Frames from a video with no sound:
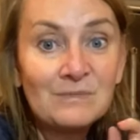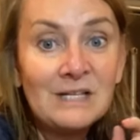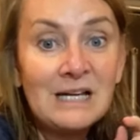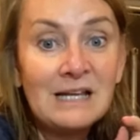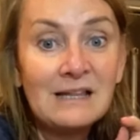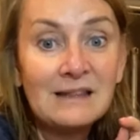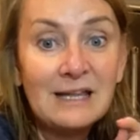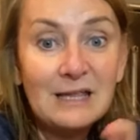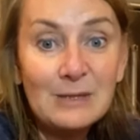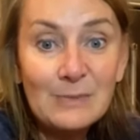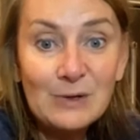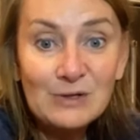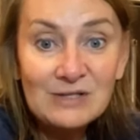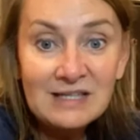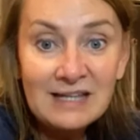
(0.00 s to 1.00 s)
Let the
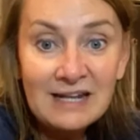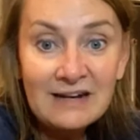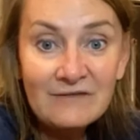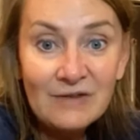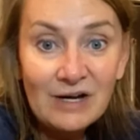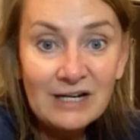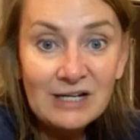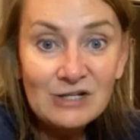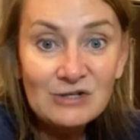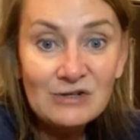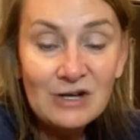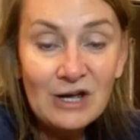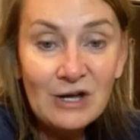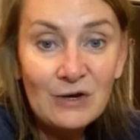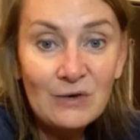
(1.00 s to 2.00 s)
person that invited you
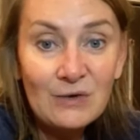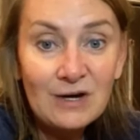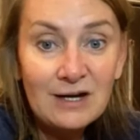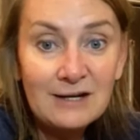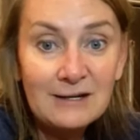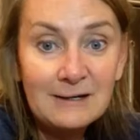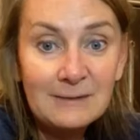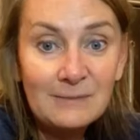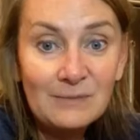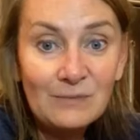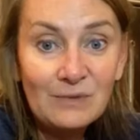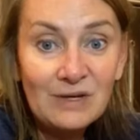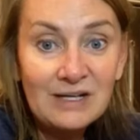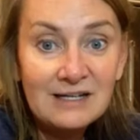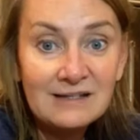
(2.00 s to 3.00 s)
know. Um, we
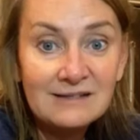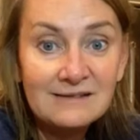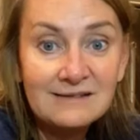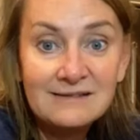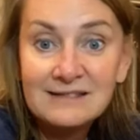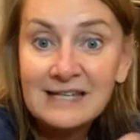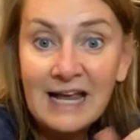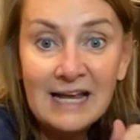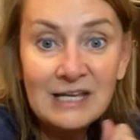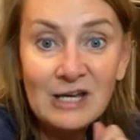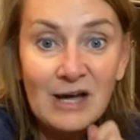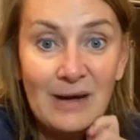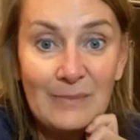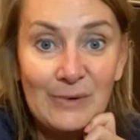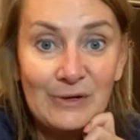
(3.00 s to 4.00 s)
could sign you up
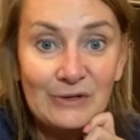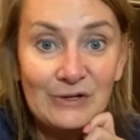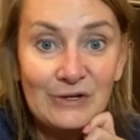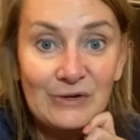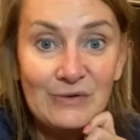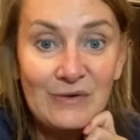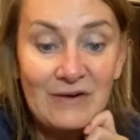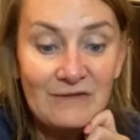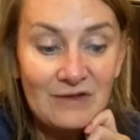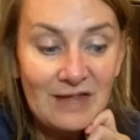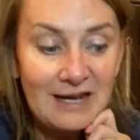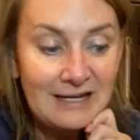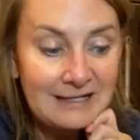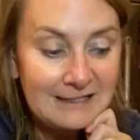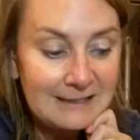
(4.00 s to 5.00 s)
under whoever that
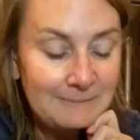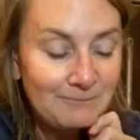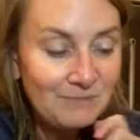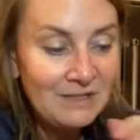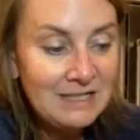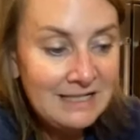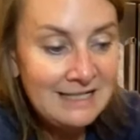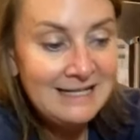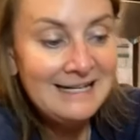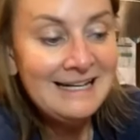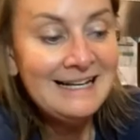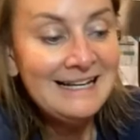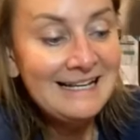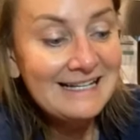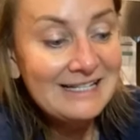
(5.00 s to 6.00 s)
is.
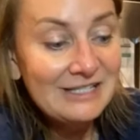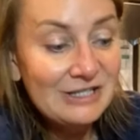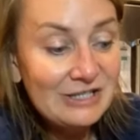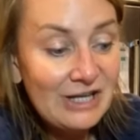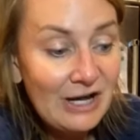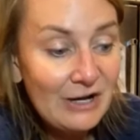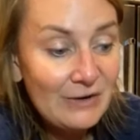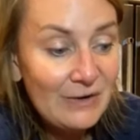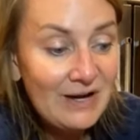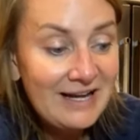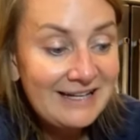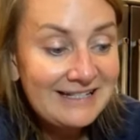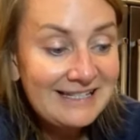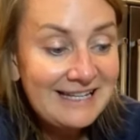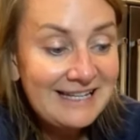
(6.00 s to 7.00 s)
So
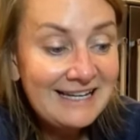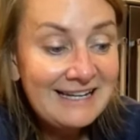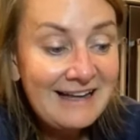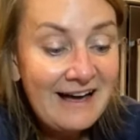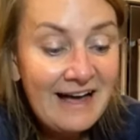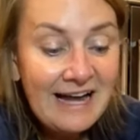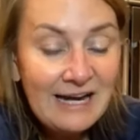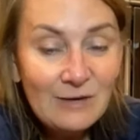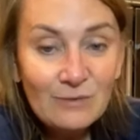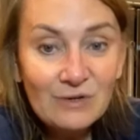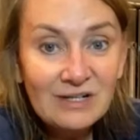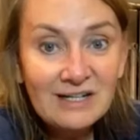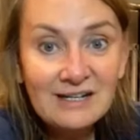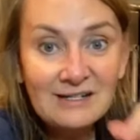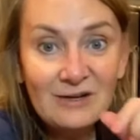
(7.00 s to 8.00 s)
tonight we're going to
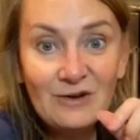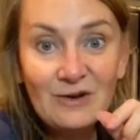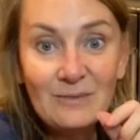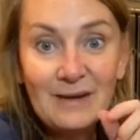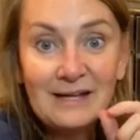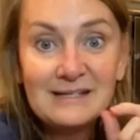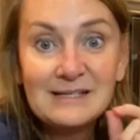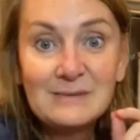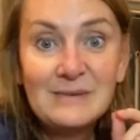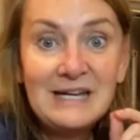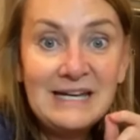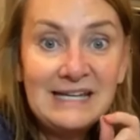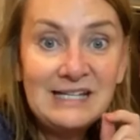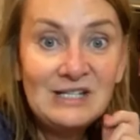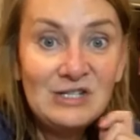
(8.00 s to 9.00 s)
talk about some
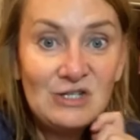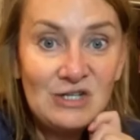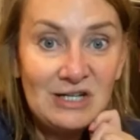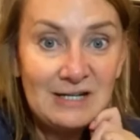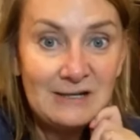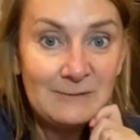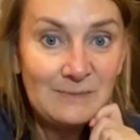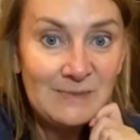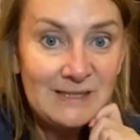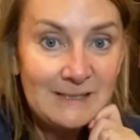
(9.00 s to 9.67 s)
hidden gems,